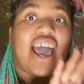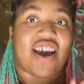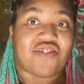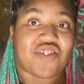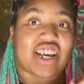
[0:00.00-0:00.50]

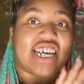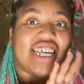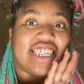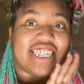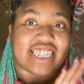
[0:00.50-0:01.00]
every
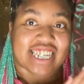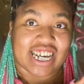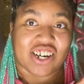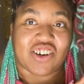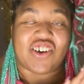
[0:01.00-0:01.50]

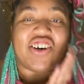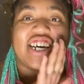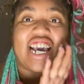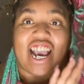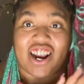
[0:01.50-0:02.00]
single
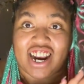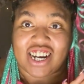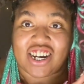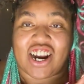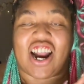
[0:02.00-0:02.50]

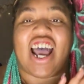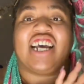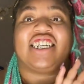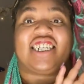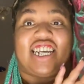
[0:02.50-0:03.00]
character
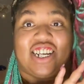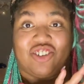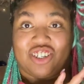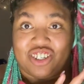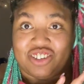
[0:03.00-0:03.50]
she
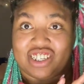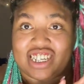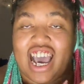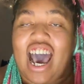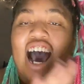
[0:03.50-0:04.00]
introduced.